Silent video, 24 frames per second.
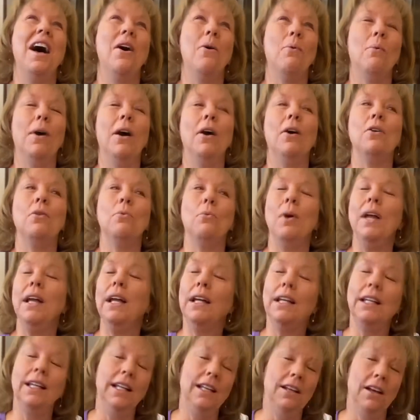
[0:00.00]
Well, we
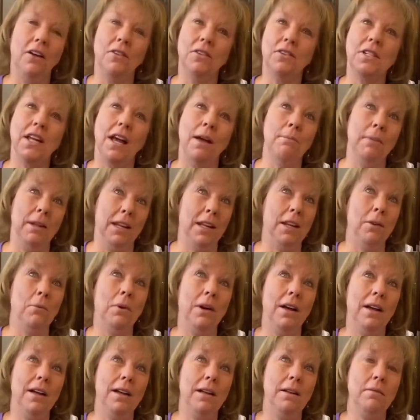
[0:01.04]
clean all the time
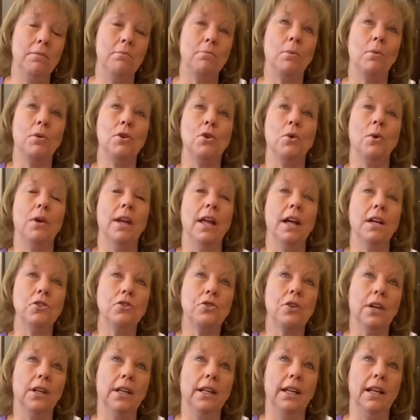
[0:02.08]
anyway. Right. We're doing extra
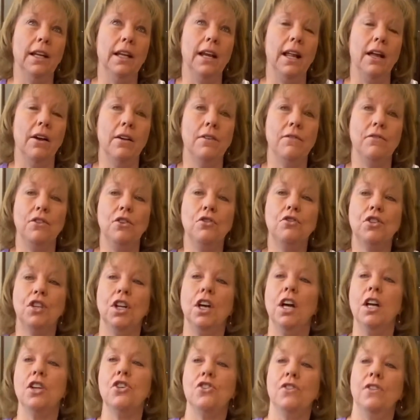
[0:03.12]
cleaning there. If you
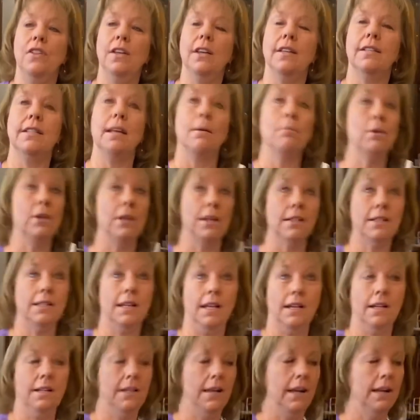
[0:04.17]
touch this, I'm going to
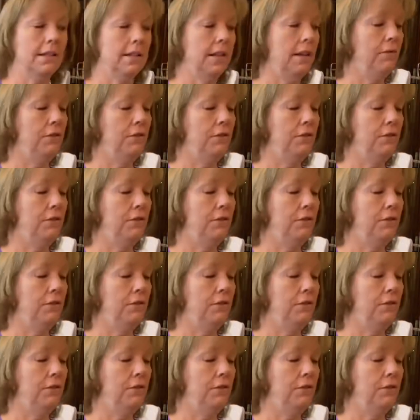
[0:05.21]
sanitize it.